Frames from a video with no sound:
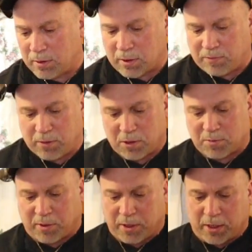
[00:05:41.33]
Now for
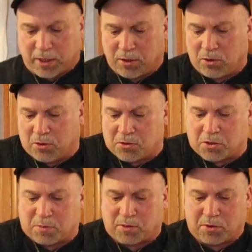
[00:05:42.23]
this part, I do use
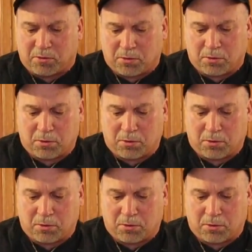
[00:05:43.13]
a spoon.